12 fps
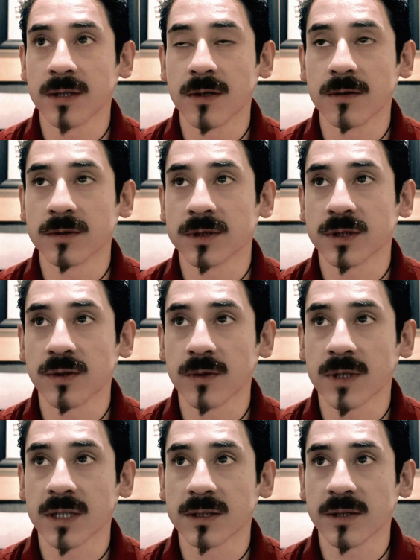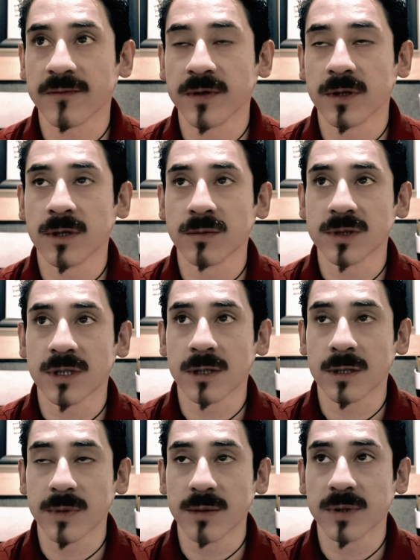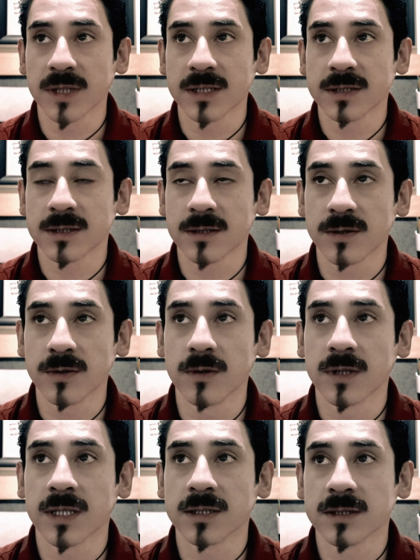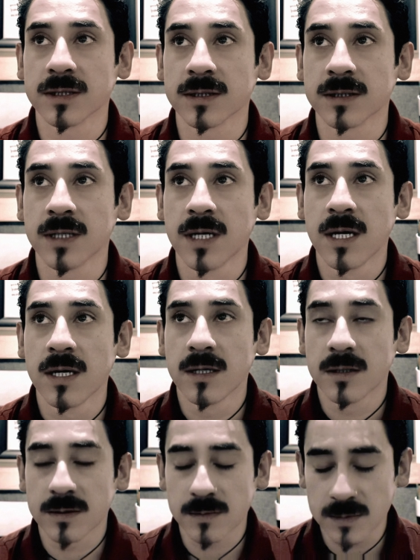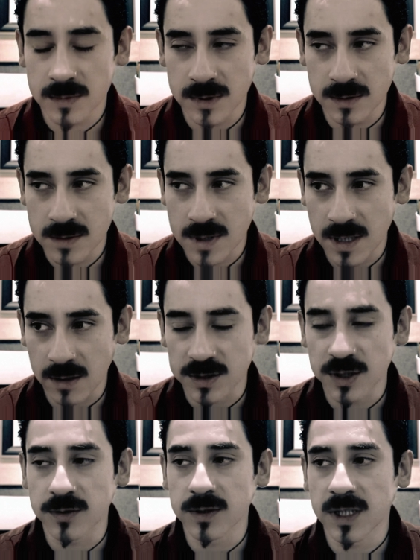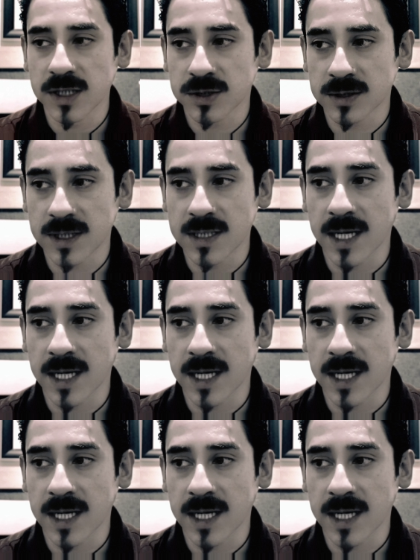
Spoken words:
notes, you're looking at the finger numbers that are going to be placed there, you're looking at the articulations, the